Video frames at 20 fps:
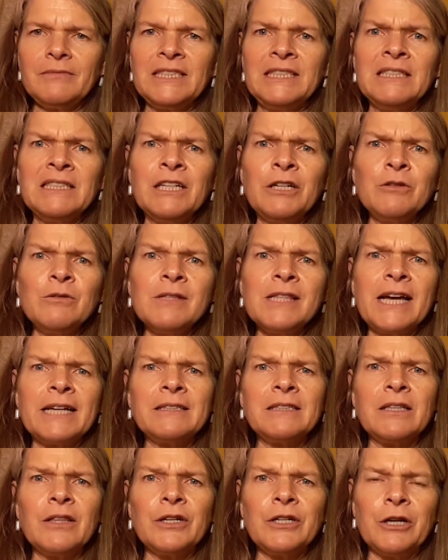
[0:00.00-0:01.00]
So
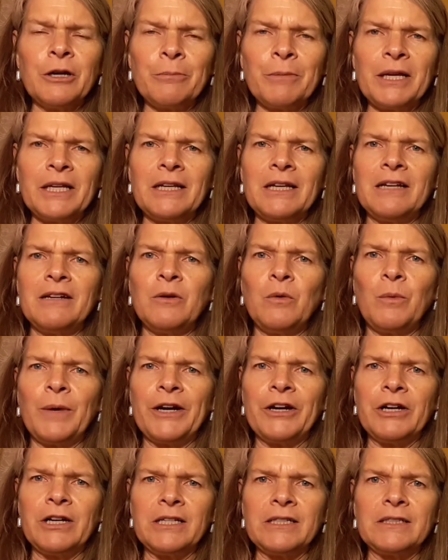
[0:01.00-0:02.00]
that's the Hermit in
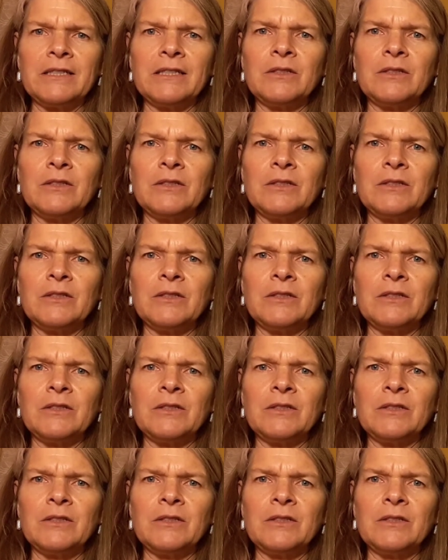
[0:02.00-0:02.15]
awareness.